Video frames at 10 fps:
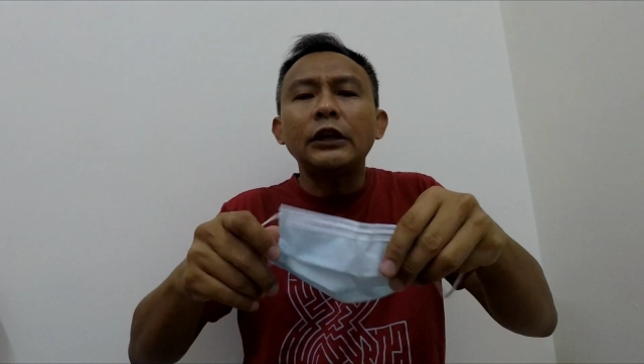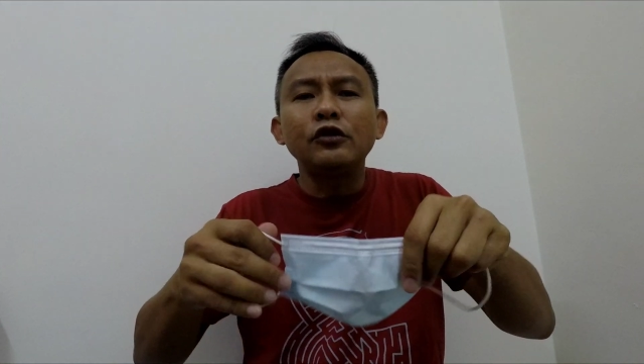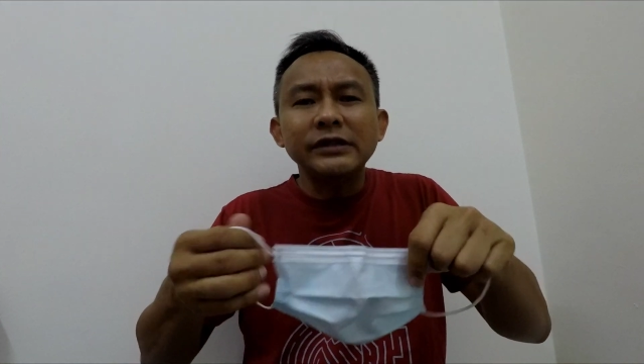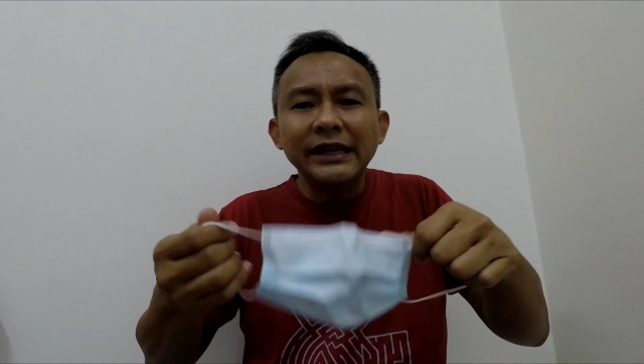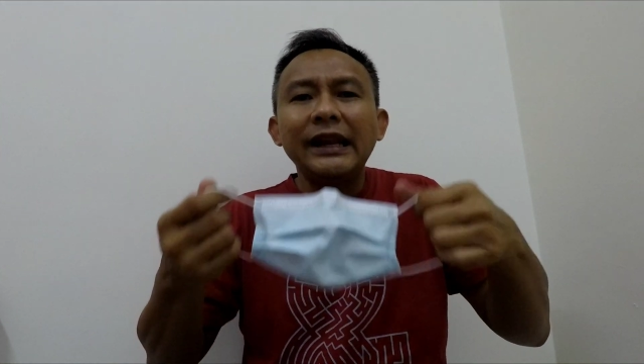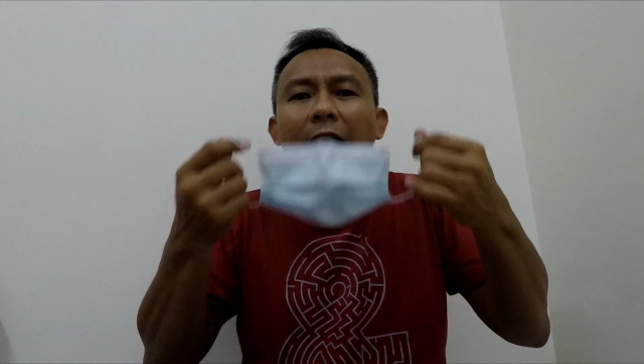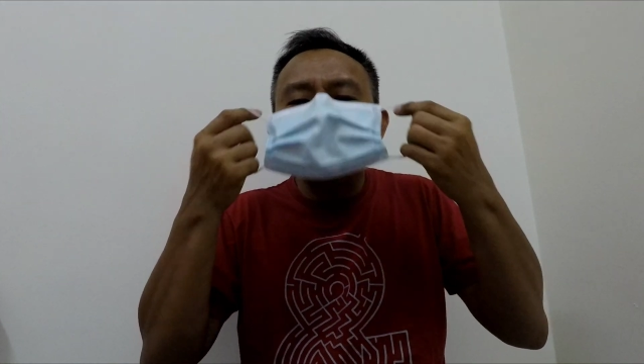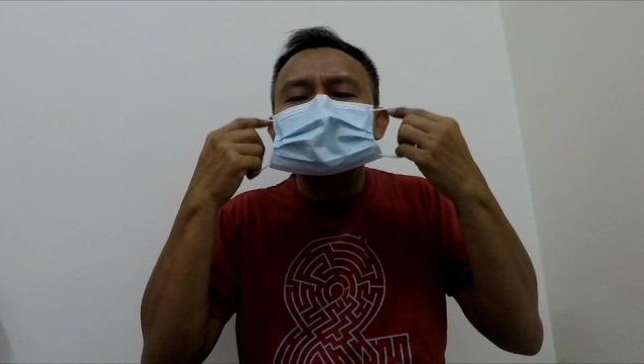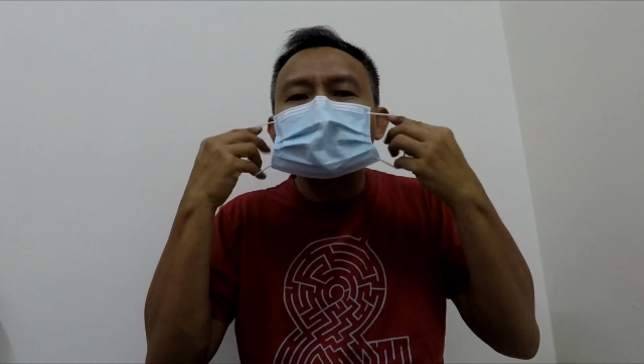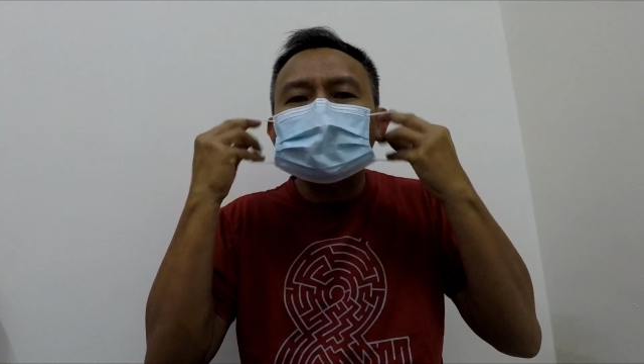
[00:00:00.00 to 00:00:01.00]
you still
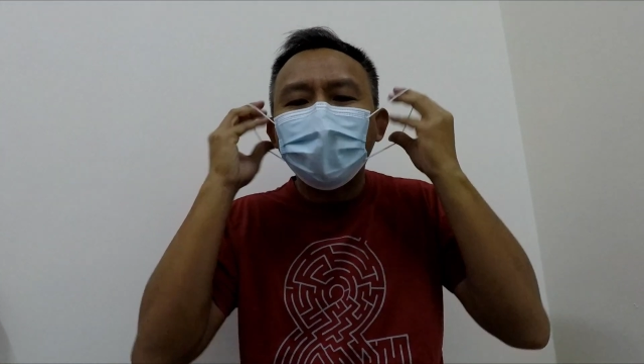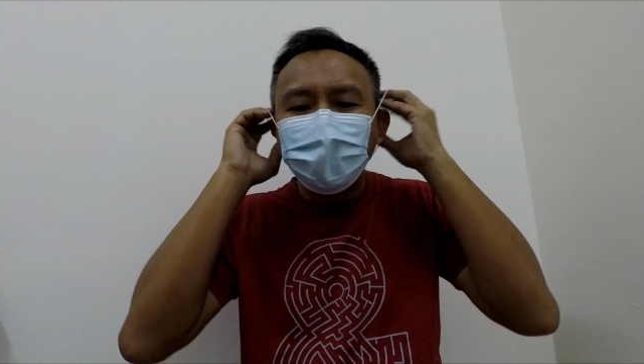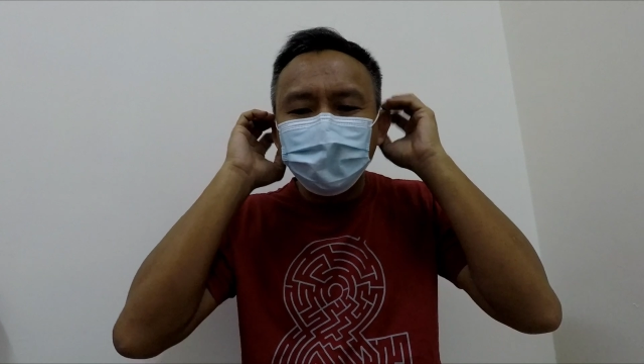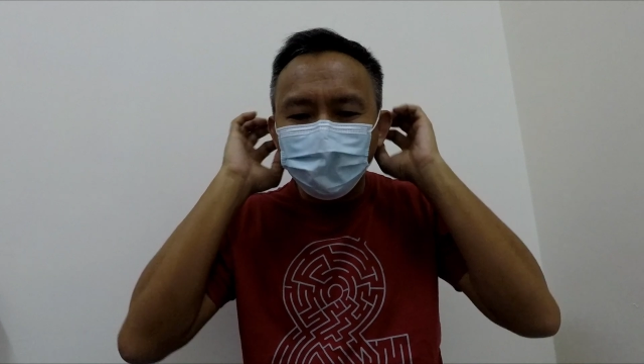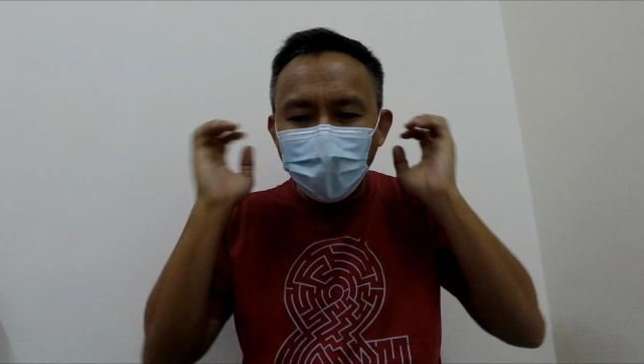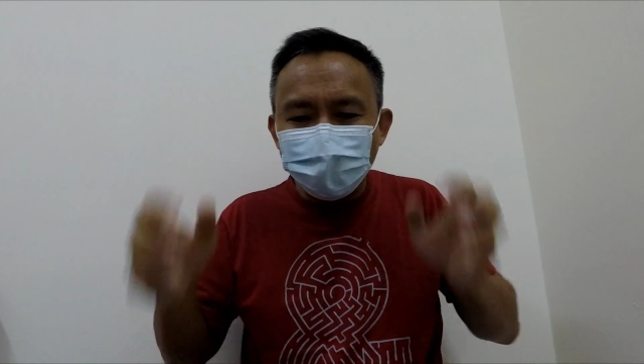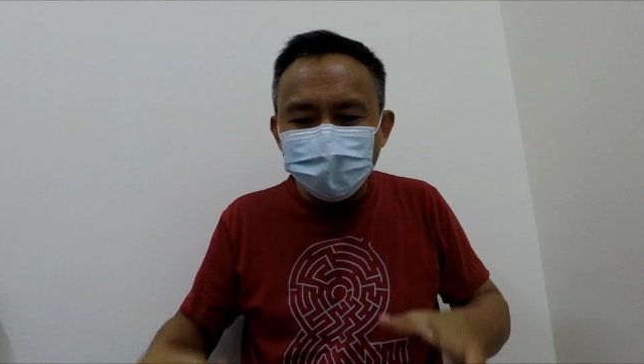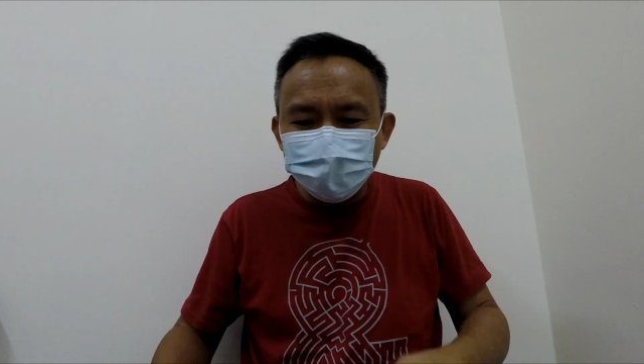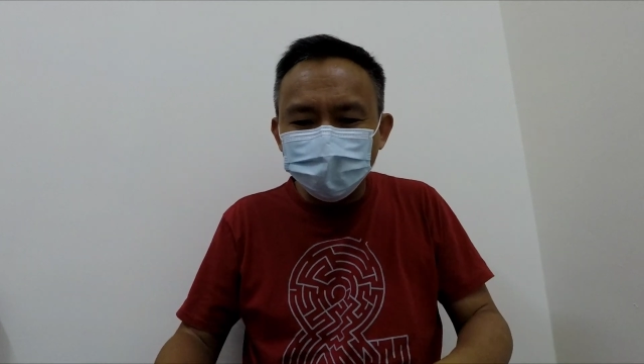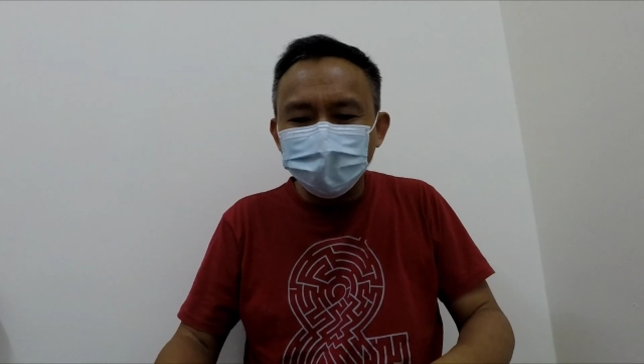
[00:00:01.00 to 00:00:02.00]
have to wear the
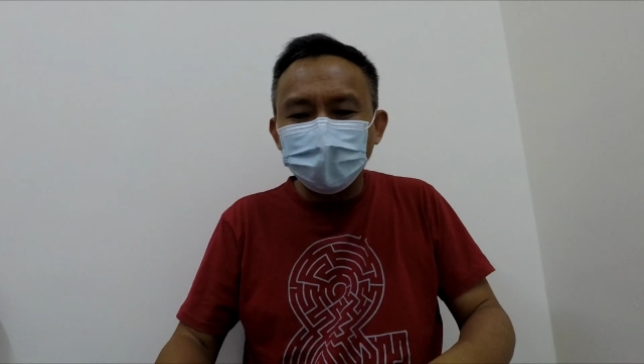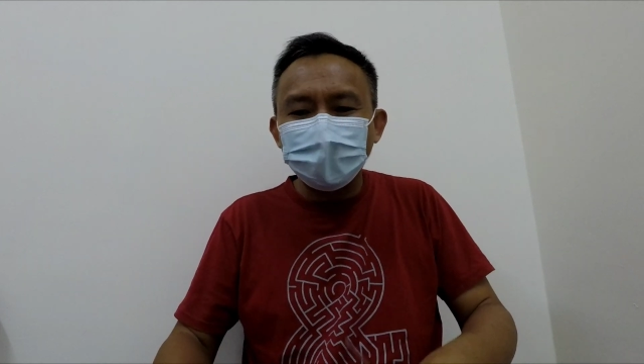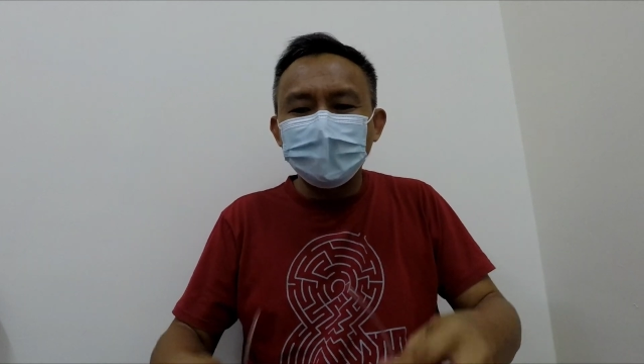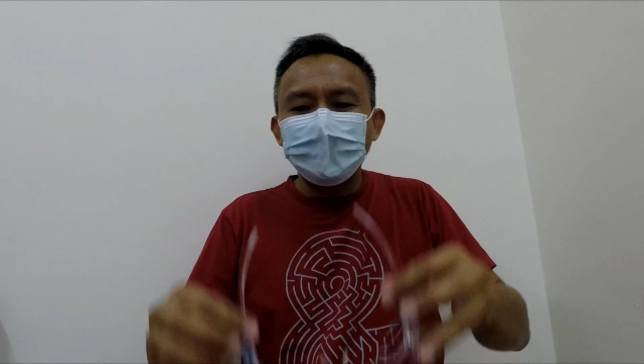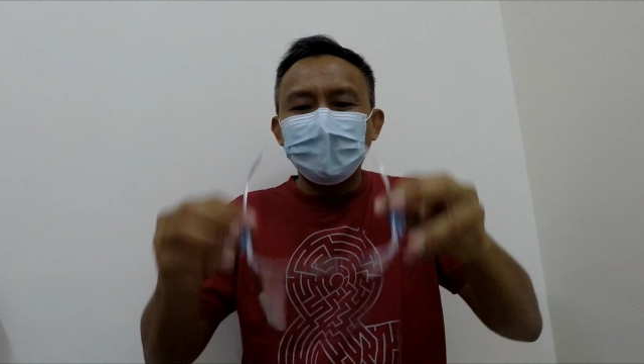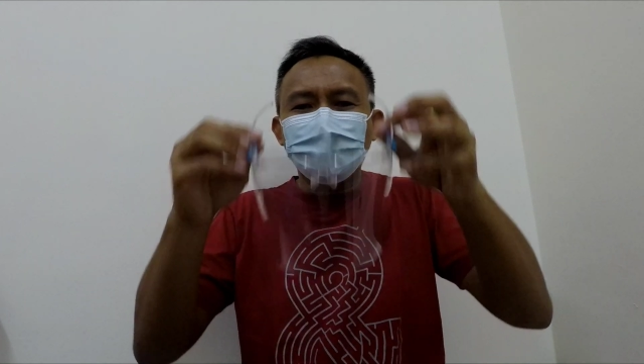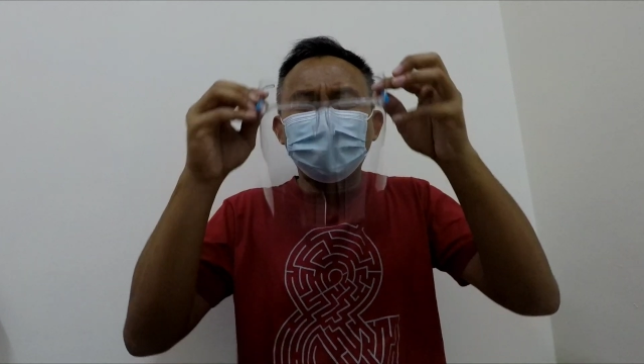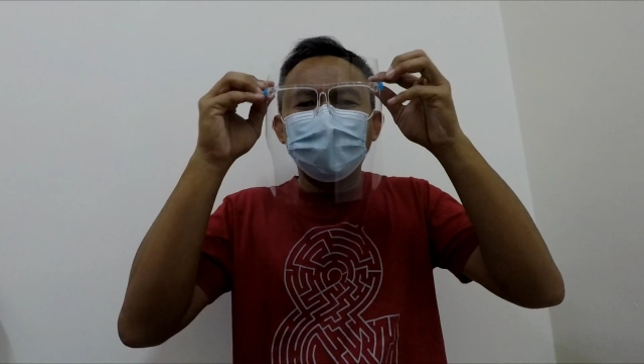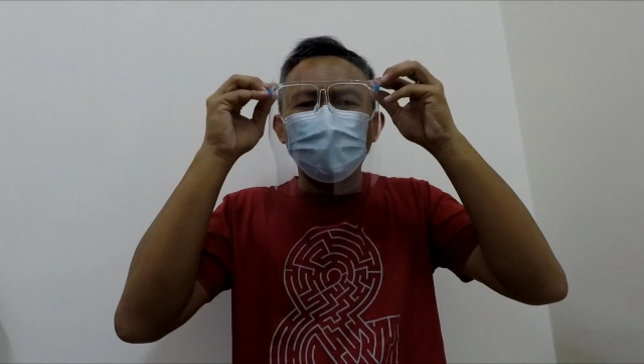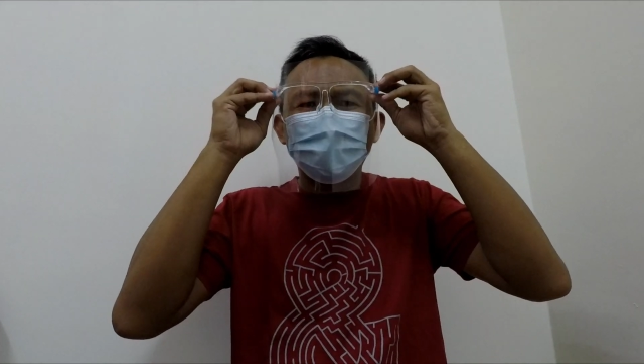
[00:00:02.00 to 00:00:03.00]
mask
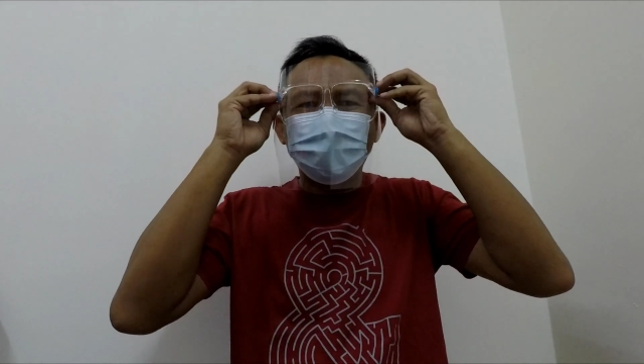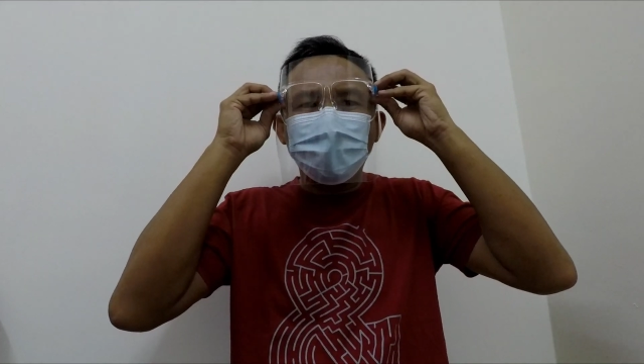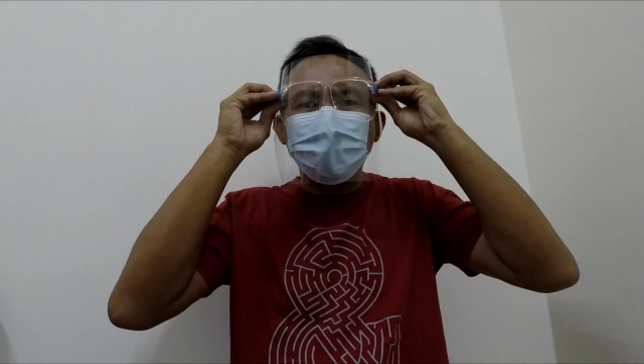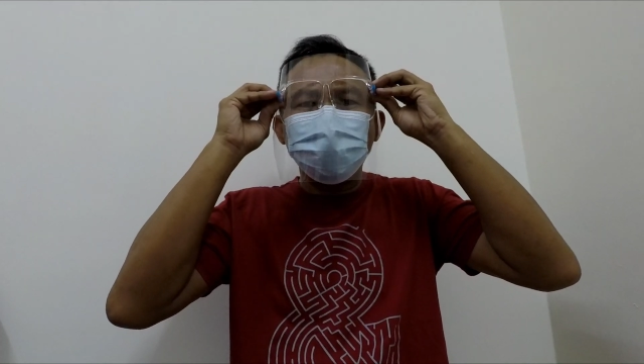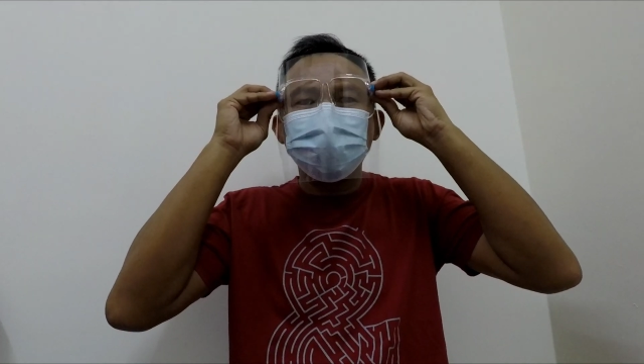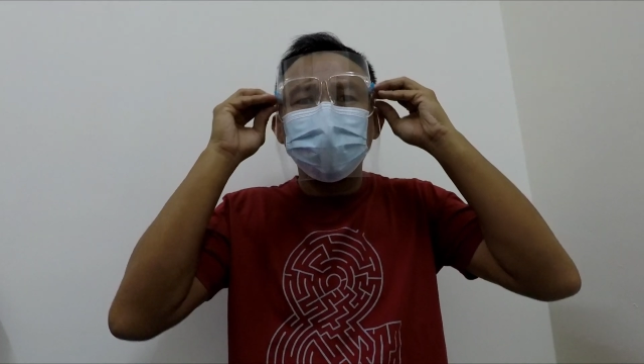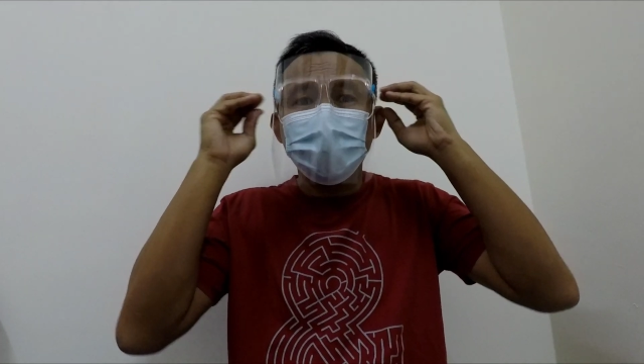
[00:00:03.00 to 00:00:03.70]
and wear